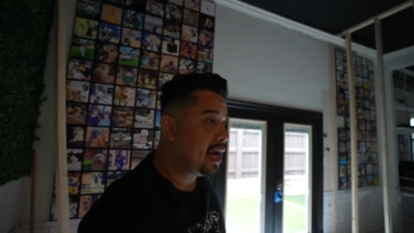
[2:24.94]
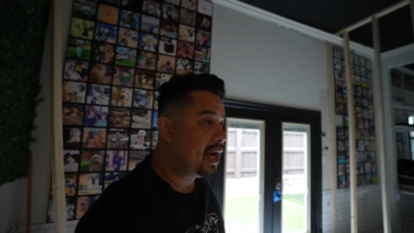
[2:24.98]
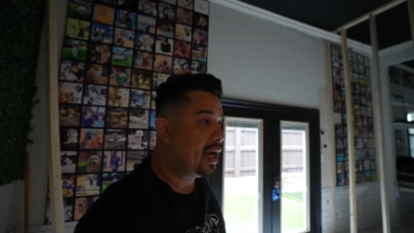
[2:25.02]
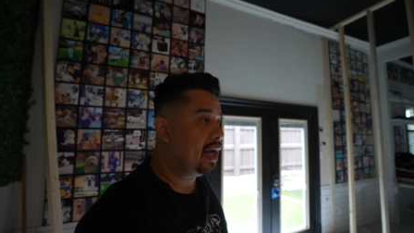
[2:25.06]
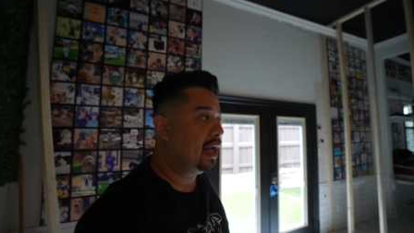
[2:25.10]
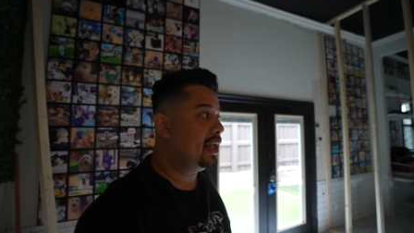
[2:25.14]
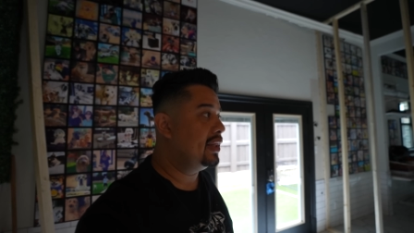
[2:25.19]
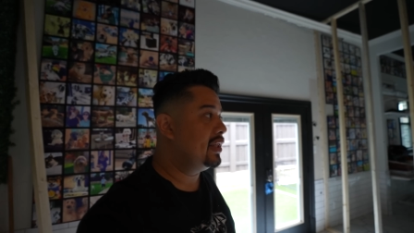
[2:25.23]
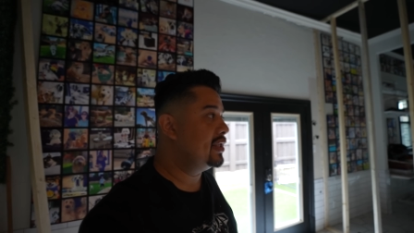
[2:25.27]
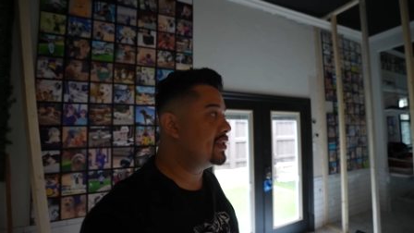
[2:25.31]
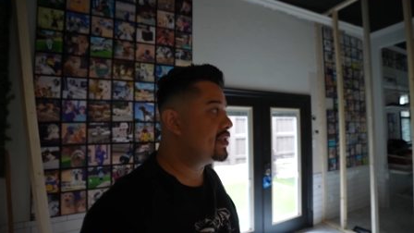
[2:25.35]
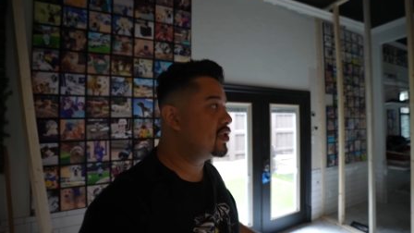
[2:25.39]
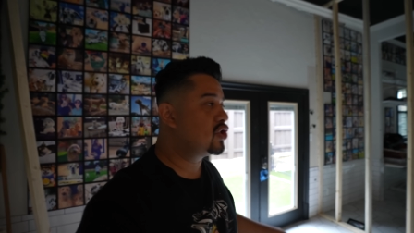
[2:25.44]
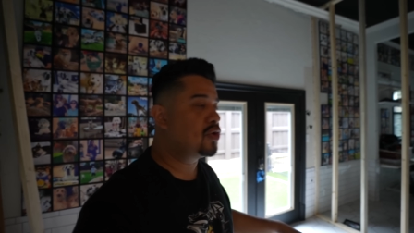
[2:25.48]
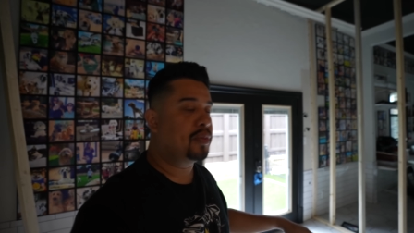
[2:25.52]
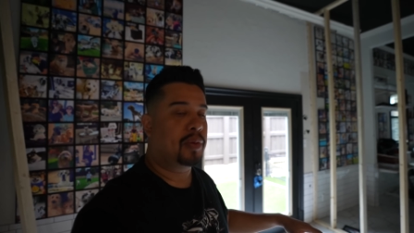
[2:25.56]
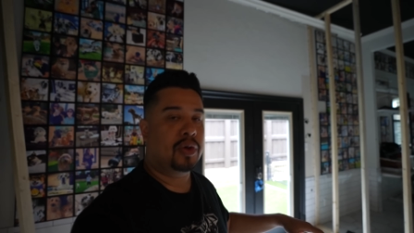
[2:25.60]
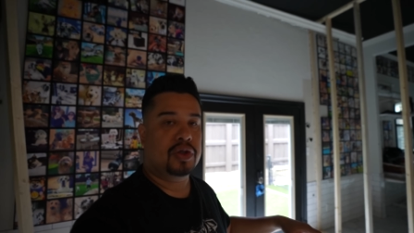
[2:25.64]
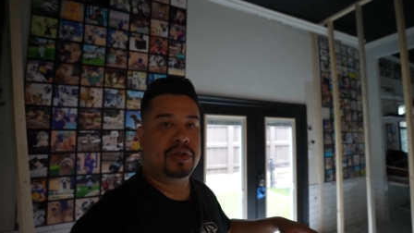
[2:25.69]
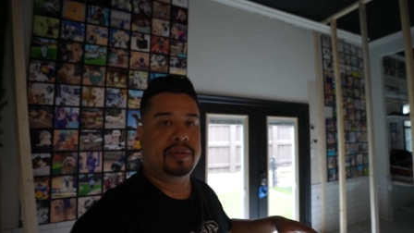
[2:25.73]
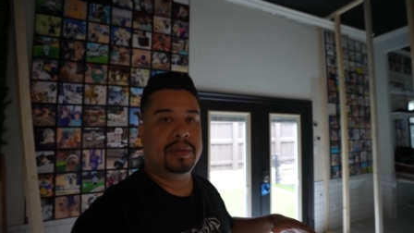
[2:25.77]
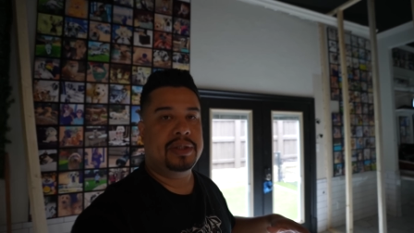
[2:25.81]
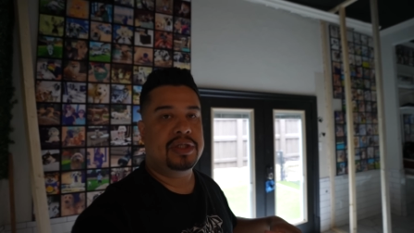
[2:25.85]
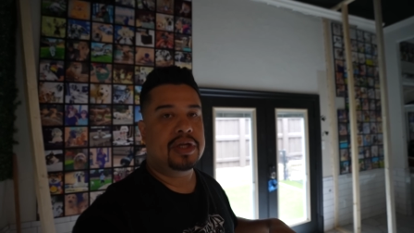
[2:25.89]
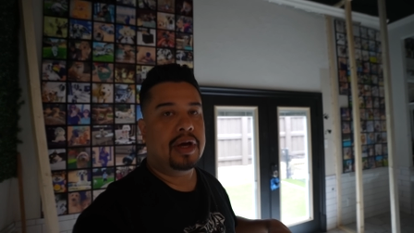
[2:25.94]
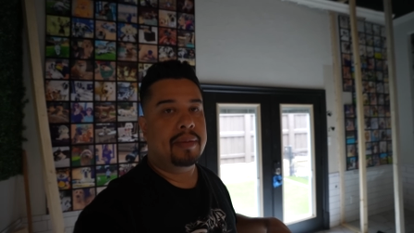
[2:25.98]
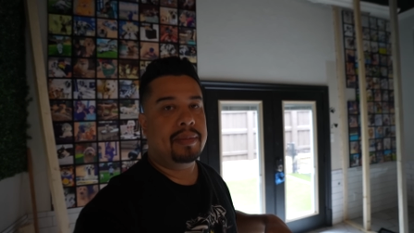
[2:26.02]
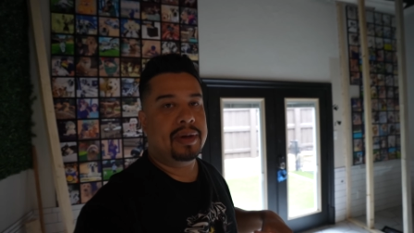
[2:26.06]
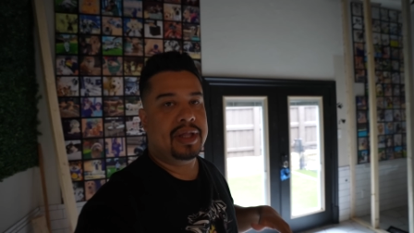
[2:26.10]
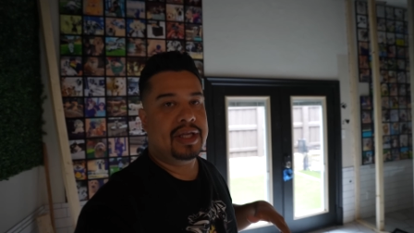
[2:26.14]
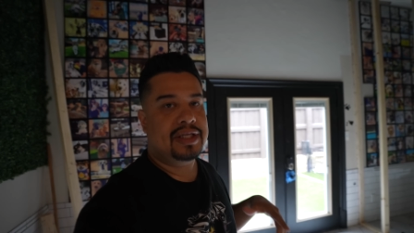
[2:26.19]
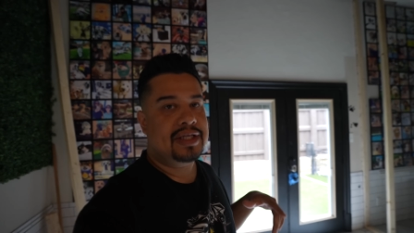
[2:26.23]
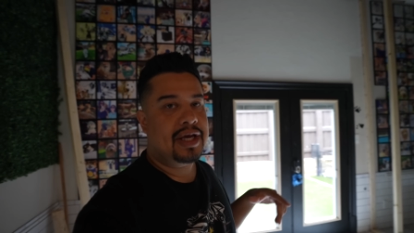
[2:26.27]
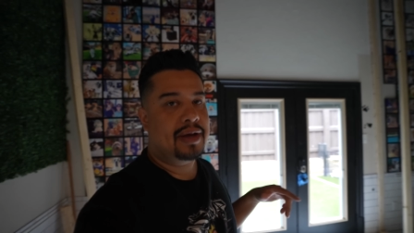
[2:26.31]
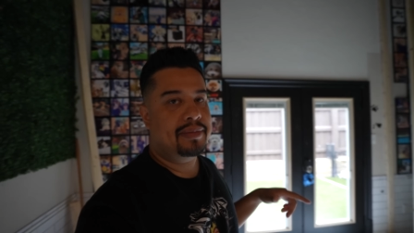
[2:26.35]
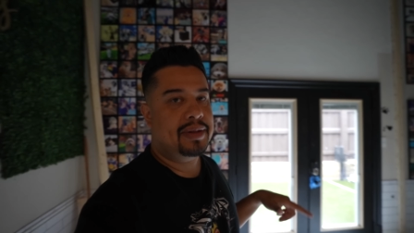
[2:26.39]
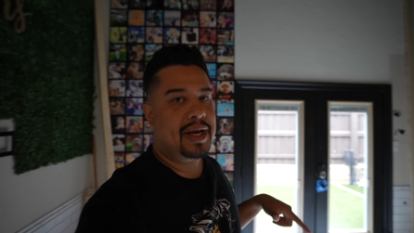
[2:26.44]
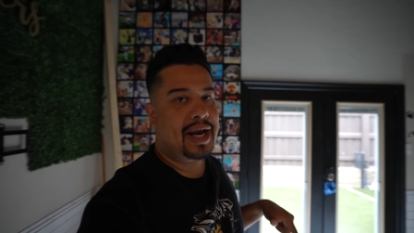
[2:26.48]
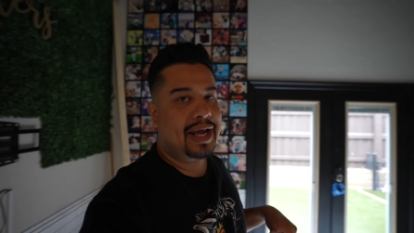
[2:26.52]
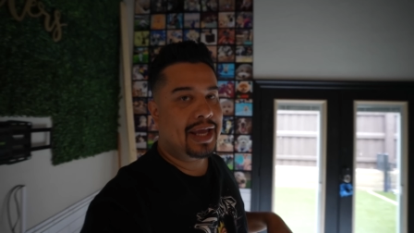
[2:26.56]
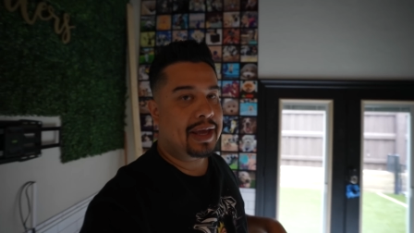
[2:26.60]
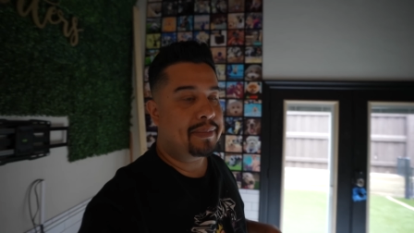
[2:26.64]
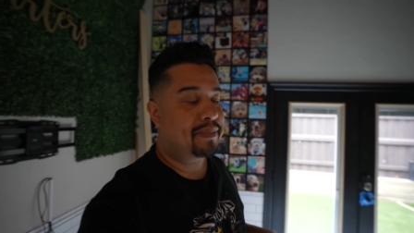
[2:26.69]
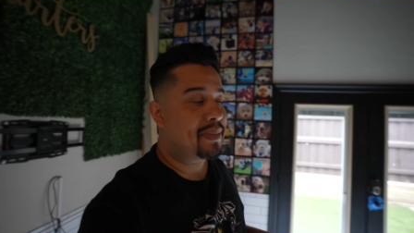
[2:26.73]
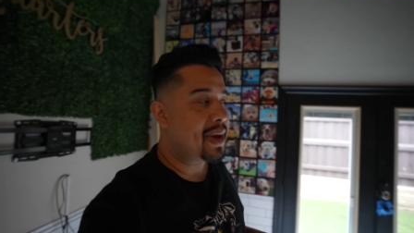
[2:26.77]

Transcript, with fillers: Uh, this is supposed to be done by the time that I get